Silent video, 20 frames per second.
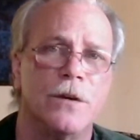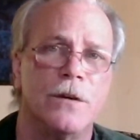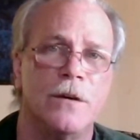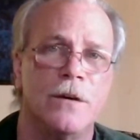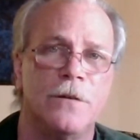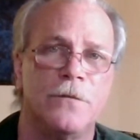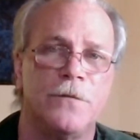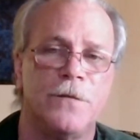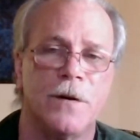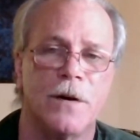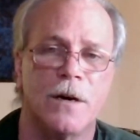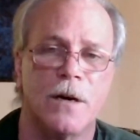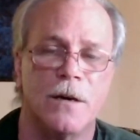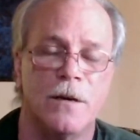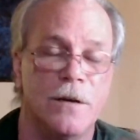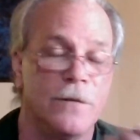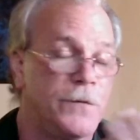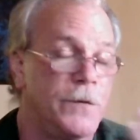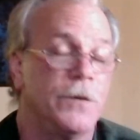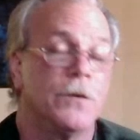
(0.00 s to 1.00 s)

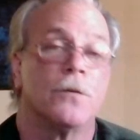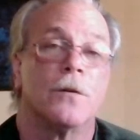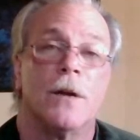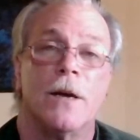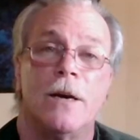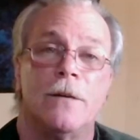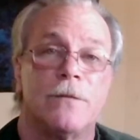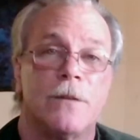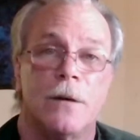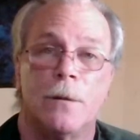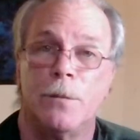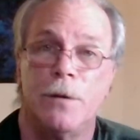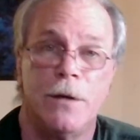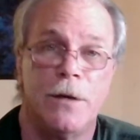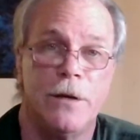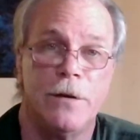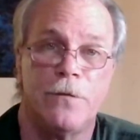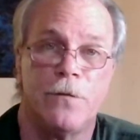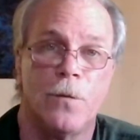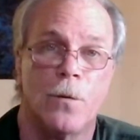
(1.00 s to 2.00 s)
if you don't have
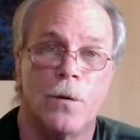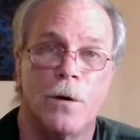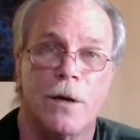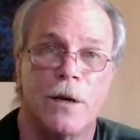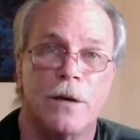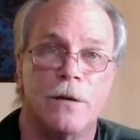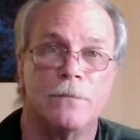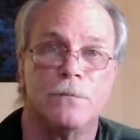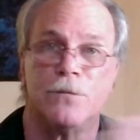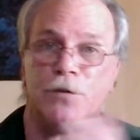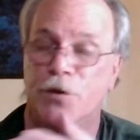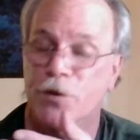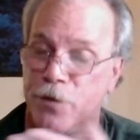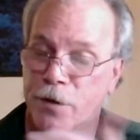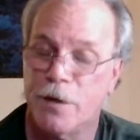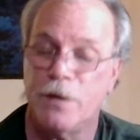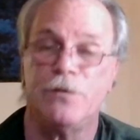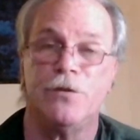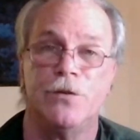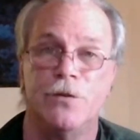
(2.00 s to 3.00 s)
WD-40, you
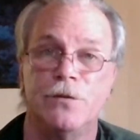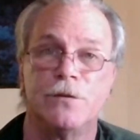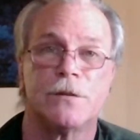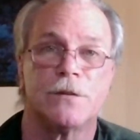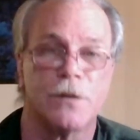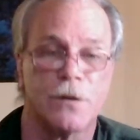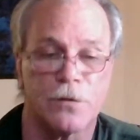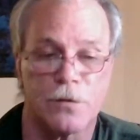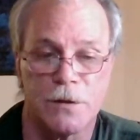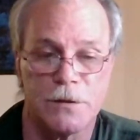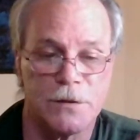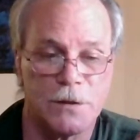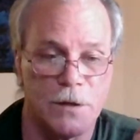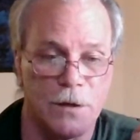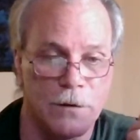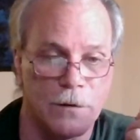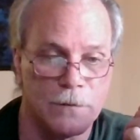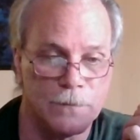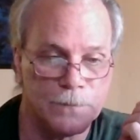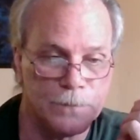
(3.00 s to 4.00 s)
can use the
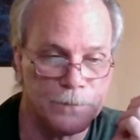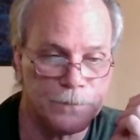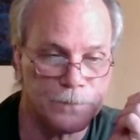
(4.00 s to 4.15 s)
Crisco.